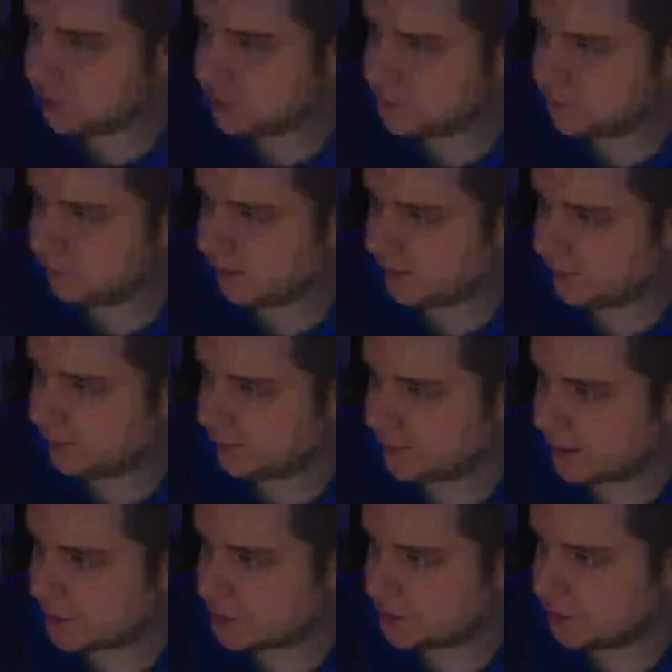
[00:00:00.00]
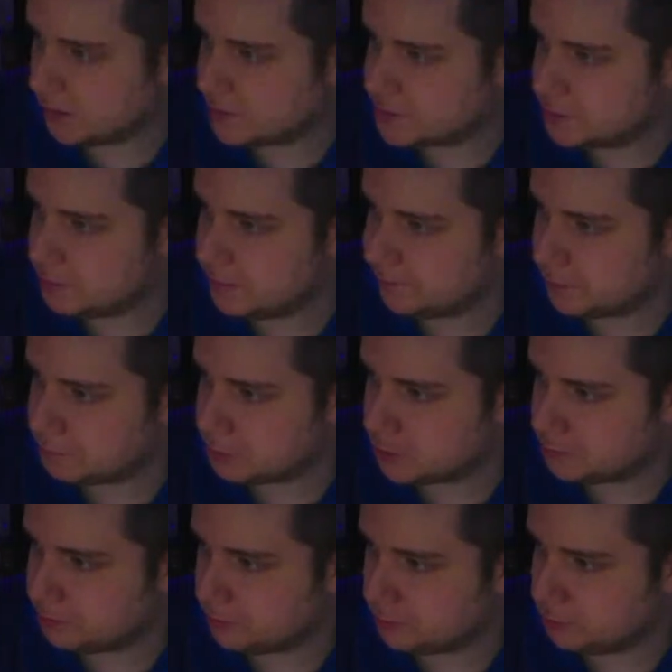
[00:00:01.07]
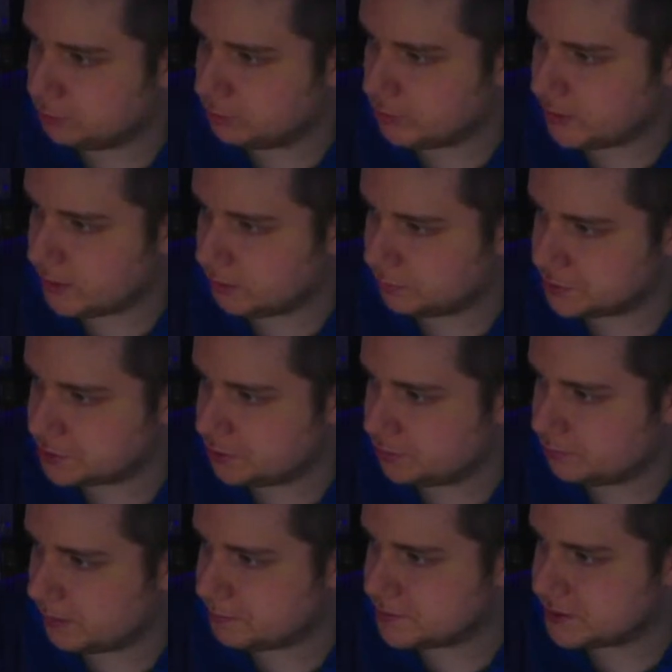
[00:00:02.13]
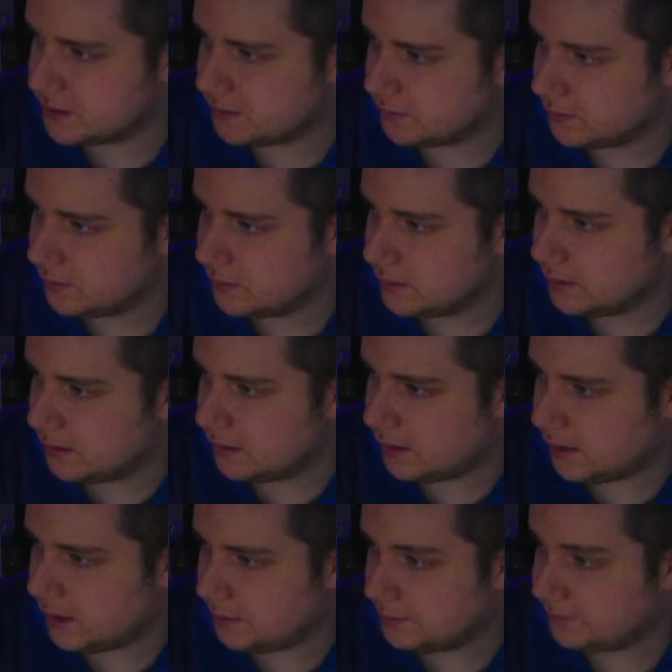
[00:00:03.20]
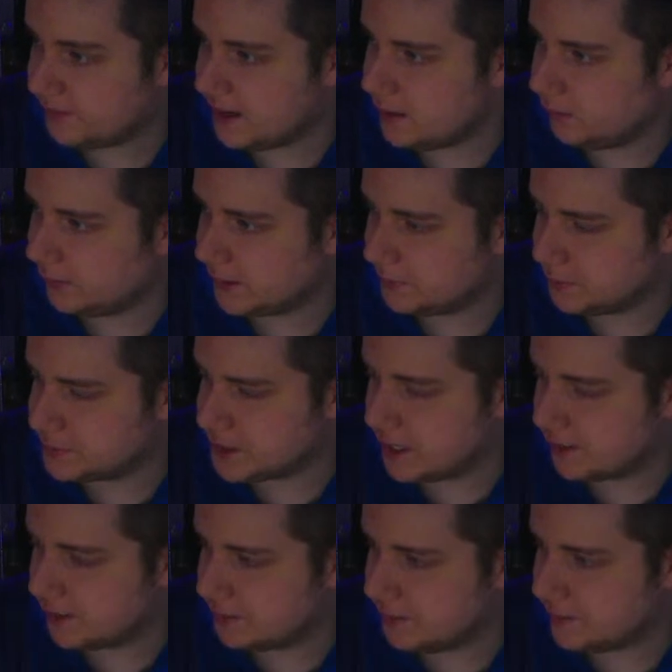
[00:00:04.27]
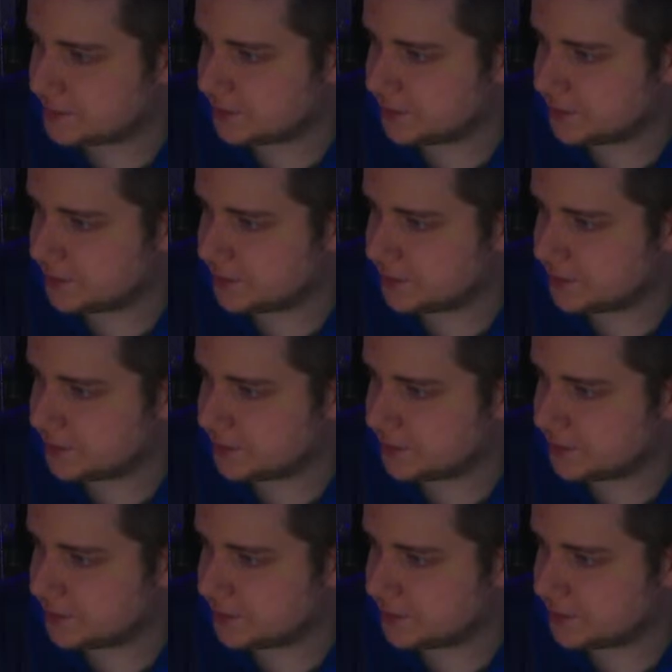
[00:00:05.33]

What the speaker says: a bit of lightning detection and also a bit of a purple core here, which could represent a bit of hail like we were talking about.